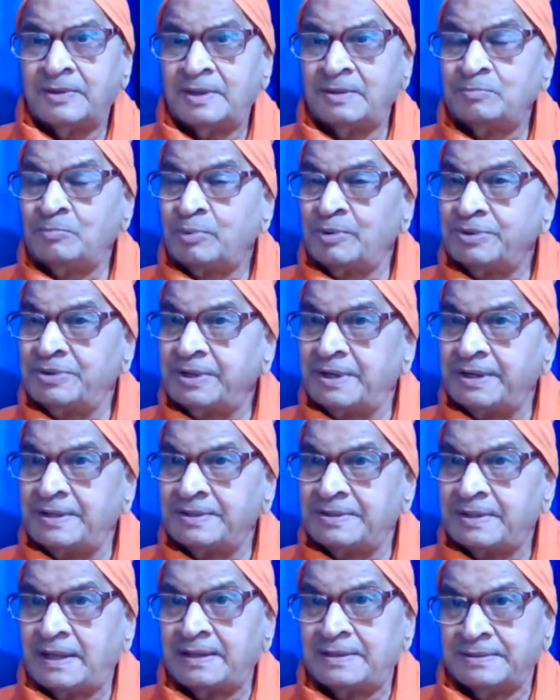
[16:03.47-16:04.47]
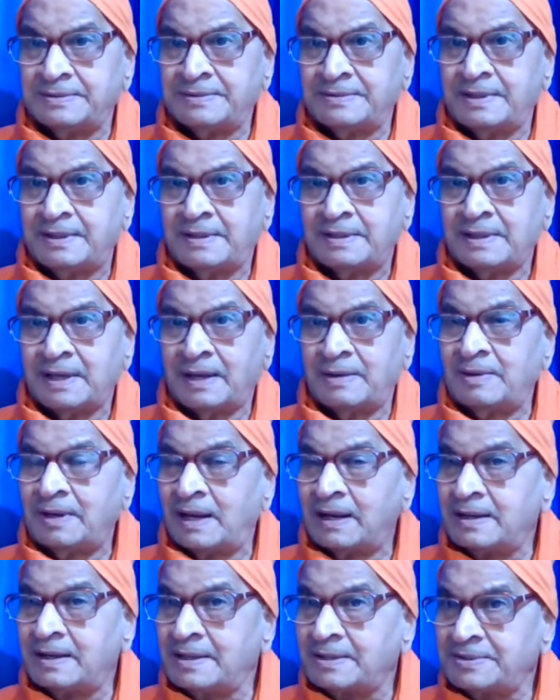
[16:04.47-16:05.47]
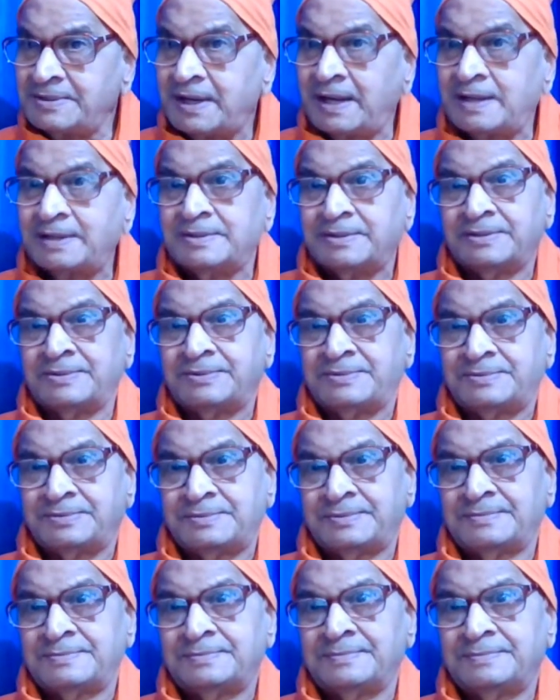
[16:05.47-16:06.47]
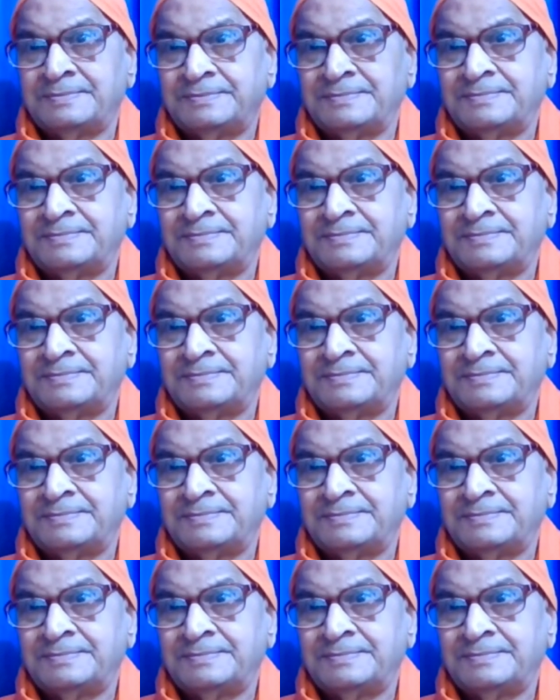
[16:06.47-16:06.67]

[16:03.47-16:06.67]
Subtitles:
Then buddhi desire is there, I will understand this.